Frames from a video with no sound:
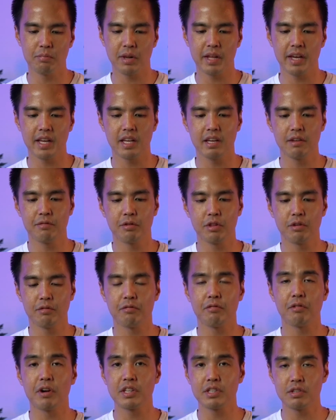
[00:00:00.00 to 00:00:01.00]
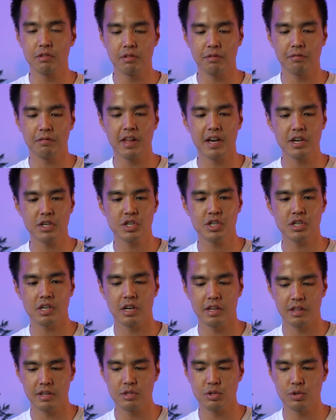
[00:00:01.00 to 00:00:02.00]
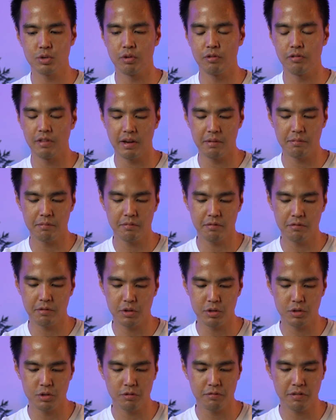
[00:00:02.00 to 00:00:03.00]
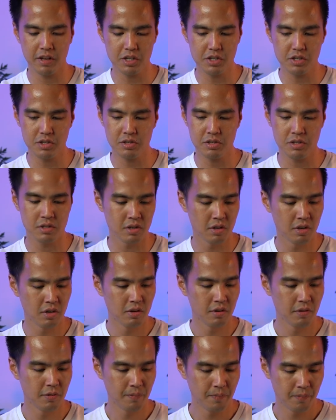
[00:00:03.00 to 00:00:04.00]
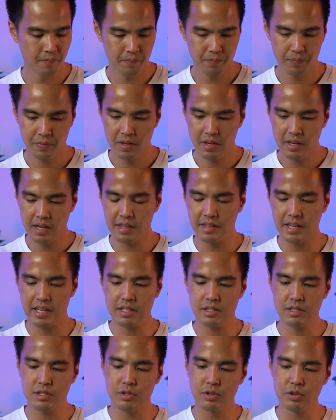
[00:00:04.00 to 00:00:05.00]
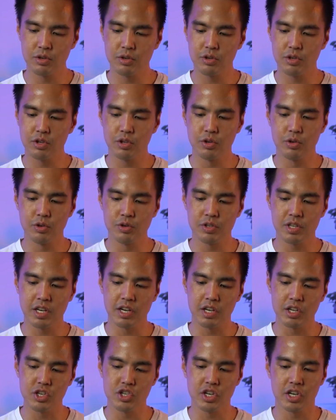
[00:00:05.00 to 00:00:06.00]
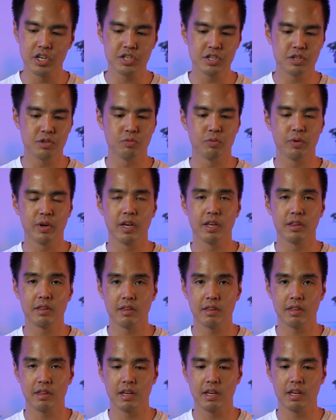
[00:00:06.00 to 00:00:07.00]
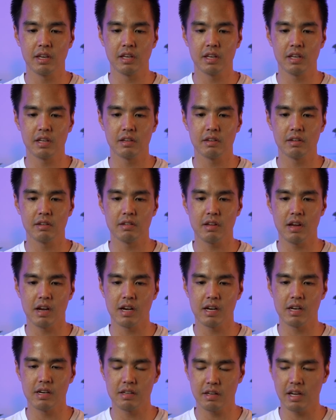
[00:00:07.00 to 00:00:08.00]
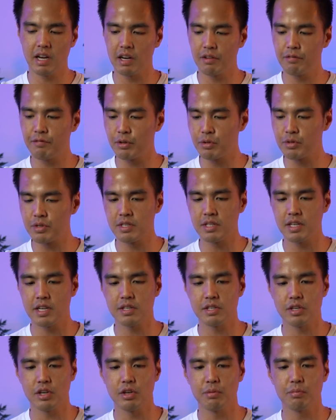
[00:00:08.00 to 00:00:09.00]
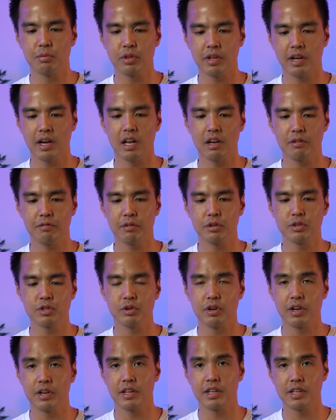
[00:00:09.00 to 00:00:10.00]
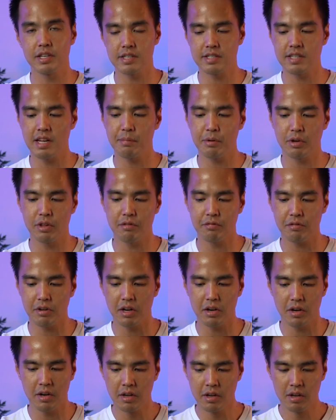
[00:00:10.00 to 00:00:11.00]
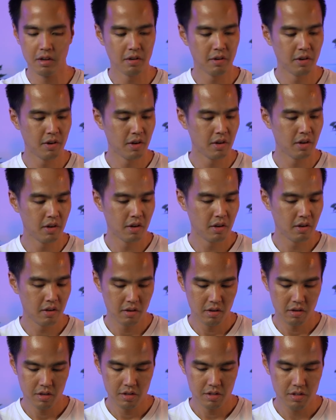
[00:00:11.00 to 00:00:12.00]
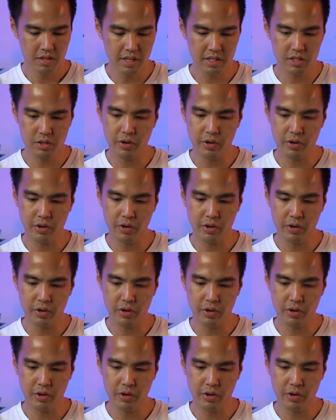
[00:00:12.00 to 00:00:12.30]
plate here for the front of the flash. There's two of them for the two flashes. And that's to use in conjunction with the color filters there. So you put the color filter on and then you snap it on the front. So that's